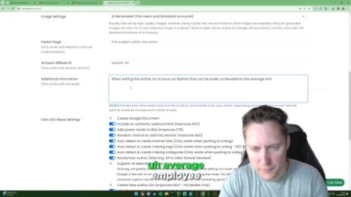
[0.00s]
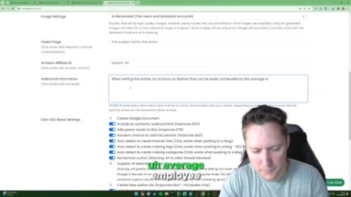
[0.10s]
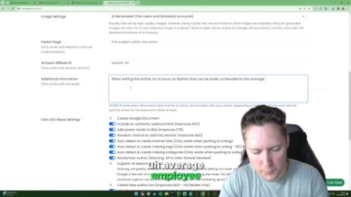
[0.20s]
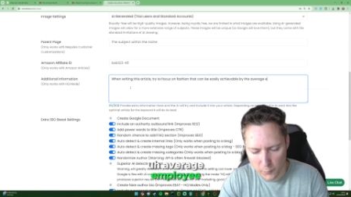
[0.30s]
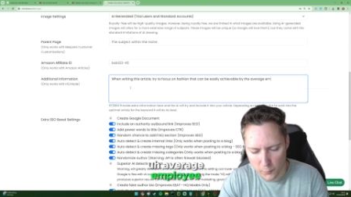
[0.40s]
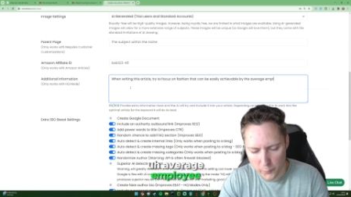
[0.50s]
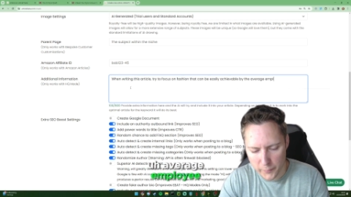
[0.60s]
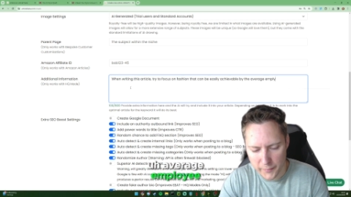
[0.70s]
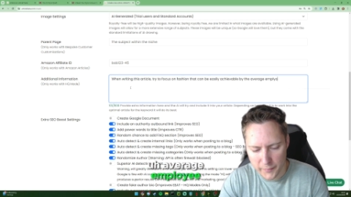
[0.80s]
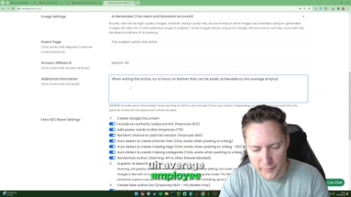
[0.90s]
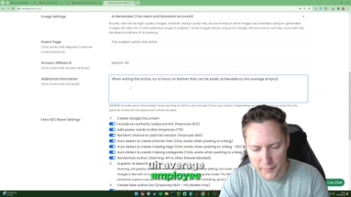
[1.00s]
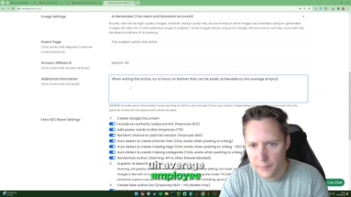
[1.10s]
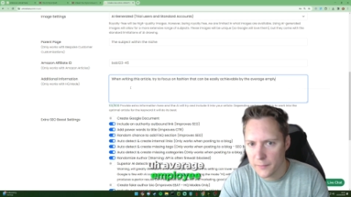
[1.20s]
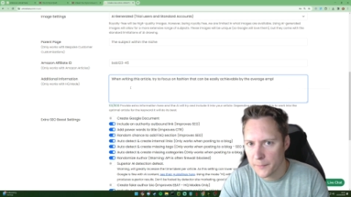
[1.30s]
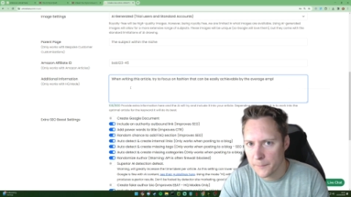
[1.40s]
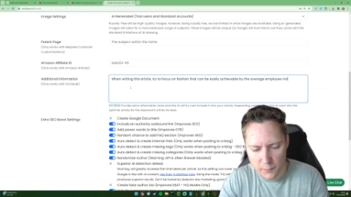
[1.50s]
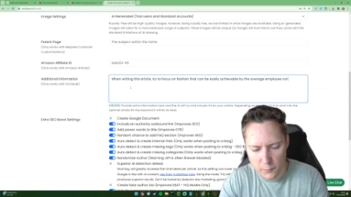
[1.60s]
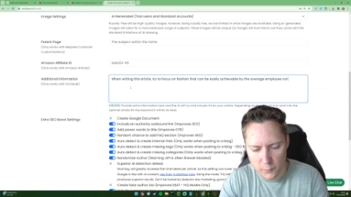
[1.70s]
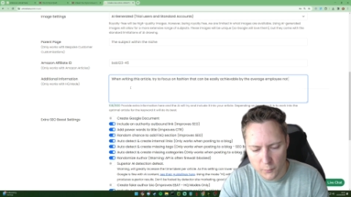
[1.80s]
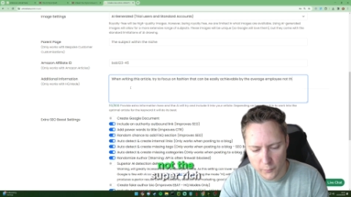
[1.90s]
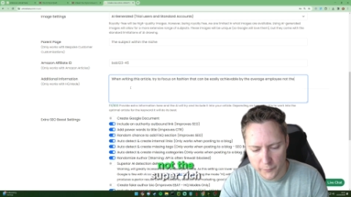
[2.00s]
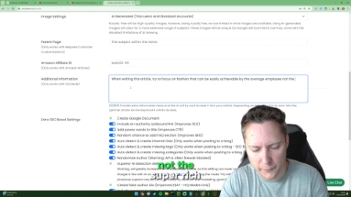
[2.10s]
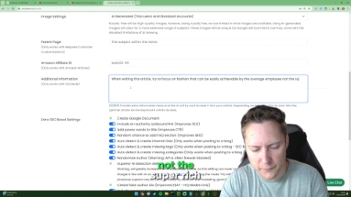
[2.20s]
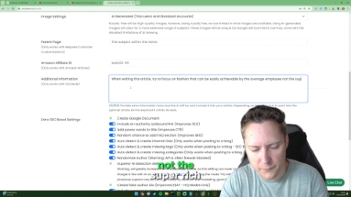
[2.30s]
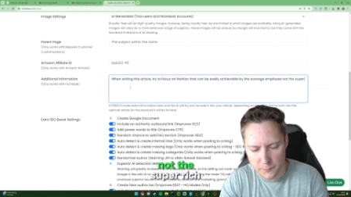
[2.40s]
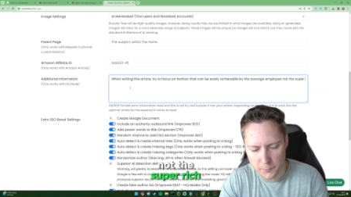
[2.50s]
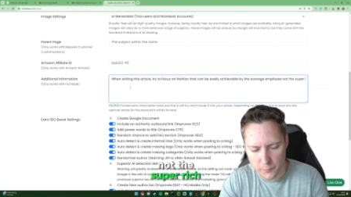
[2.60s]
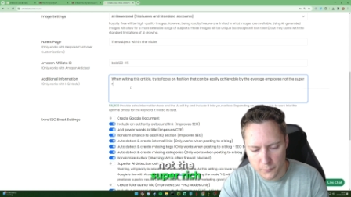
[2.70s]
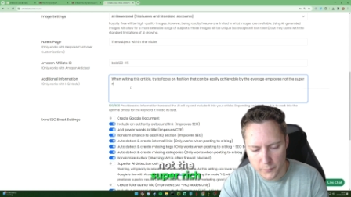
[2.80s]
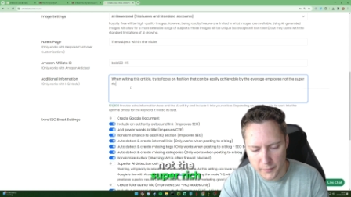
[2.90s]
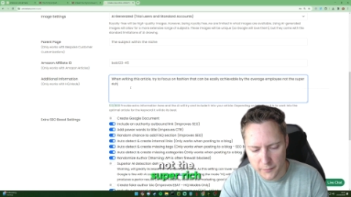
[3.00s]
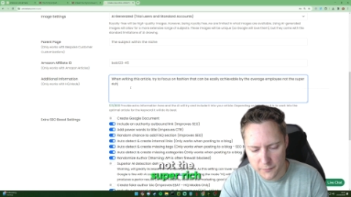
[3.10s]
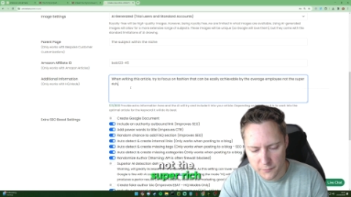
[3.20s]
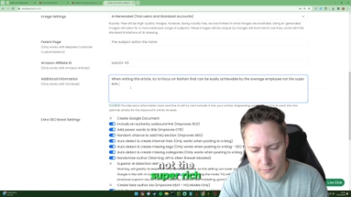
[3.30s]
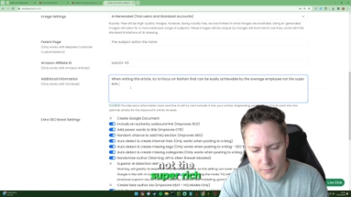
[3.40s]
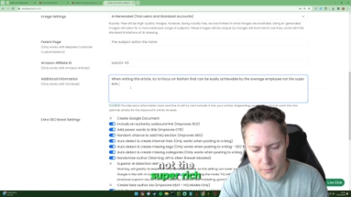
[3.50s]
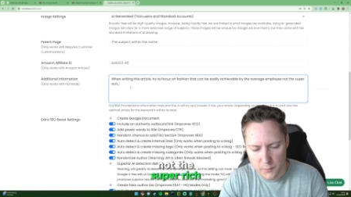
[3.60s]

employee, not the super rich.